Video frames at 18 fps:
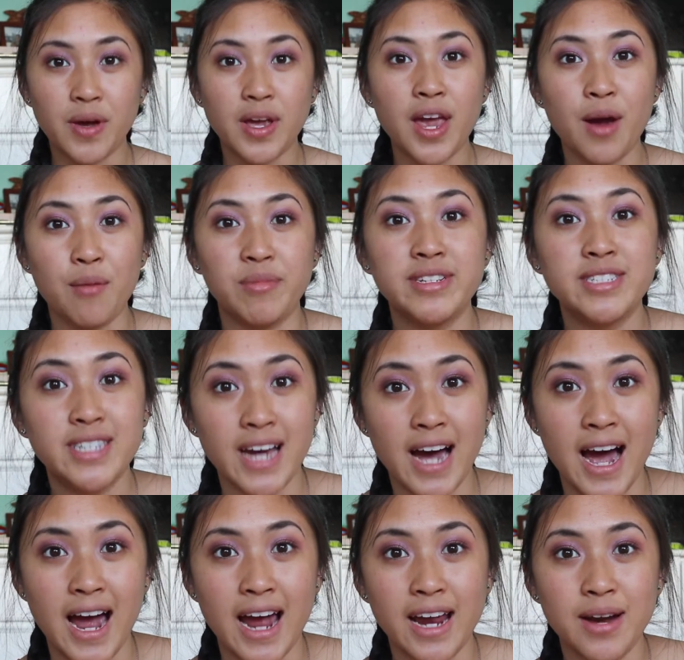My camera
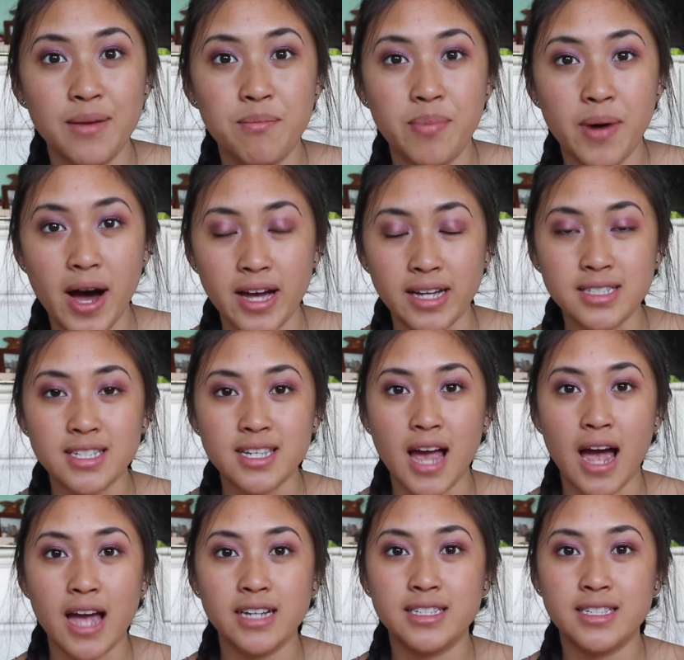died, but
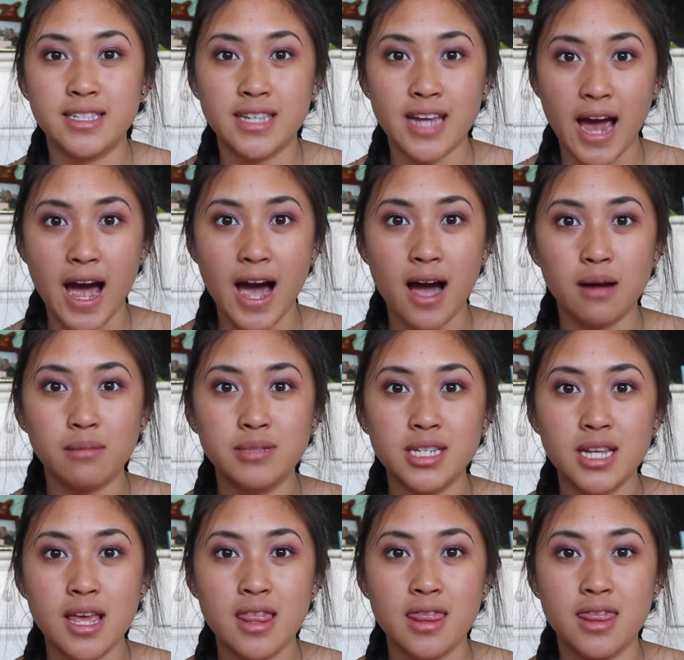I
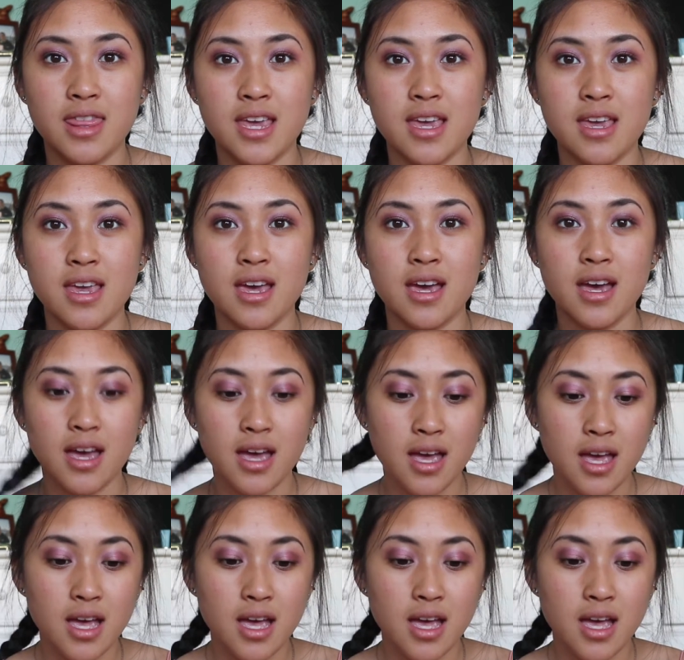dabbed the